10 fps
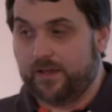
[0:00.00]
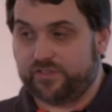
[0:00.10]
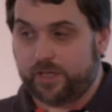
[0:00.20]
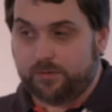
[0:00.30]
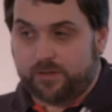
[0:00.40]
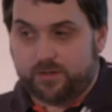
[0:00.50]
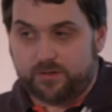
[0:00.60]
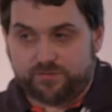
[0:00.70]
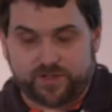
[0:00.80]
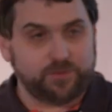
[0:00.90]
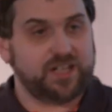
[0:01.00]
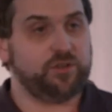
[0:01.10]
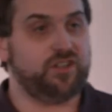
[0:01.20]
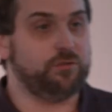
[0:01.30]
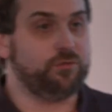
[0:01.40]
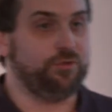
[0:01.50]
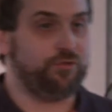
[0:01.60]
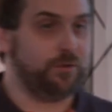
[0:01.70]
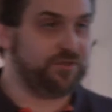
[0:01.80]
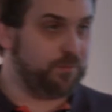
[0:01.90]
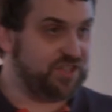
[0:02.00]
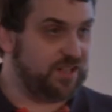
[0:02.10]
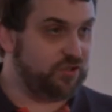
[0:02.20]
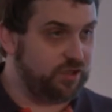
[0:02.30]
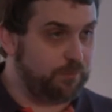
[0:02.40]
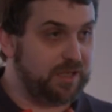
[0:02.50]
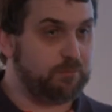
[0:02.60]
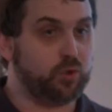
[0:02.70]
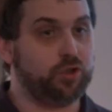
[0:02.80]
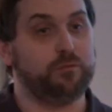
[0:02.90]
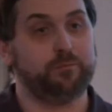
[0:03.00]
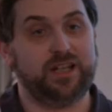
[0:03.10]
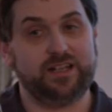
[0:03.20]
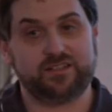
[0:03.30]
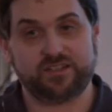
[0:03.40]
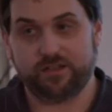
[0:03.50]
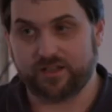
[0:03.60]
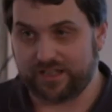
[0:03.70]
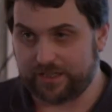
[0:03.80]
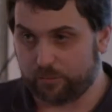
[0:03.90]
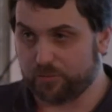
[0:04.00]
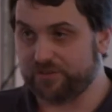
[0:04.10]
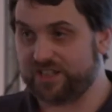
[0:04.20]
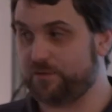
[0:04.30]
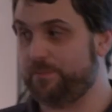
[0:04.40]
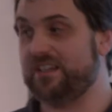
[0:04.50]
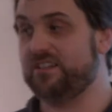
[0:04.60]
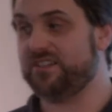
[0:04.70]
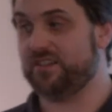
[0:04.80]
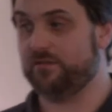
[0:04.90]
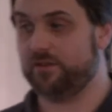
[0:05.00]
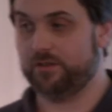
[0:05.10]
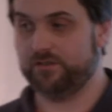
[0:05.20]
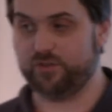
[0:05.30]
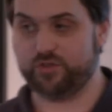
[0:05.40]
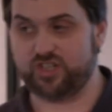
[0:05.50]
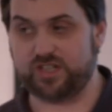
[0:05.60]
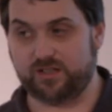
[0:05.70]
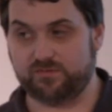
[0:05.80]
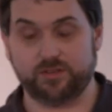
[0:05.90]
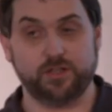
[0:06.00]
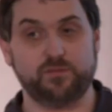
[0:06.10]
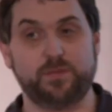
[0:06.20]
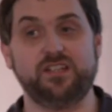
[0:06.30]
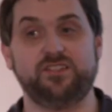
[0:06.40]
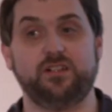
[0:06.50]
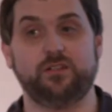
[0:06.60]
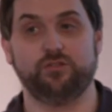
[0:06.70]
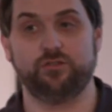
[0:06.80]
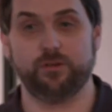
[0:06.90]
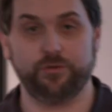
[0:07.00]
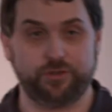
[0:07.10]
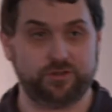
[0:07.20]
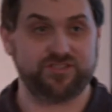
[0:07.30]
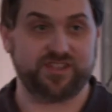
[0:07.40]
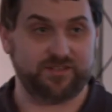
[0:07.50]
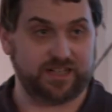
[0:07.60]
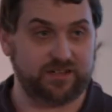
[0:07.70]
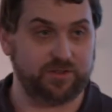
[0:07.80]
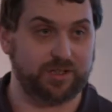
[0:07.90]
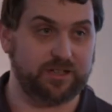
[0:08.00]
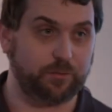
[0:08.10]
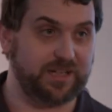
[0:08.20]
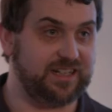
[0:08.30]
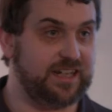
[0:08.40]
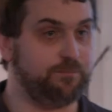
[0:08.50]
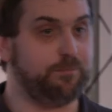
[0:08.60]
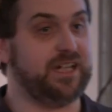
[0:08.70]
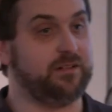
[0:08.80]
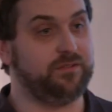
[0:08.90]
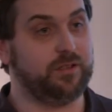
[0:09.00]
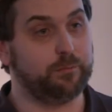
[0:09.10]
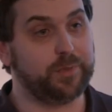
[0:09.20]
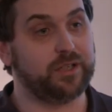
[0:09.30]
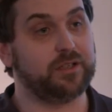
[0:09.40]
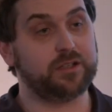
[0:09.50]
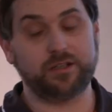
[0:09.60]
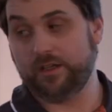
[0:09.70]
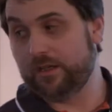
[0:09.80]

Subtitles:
So foundational controls are potentially a bit more complex, a little more expensive to achieve than those basic controls. You could say they give you a little bit less bang for your buck.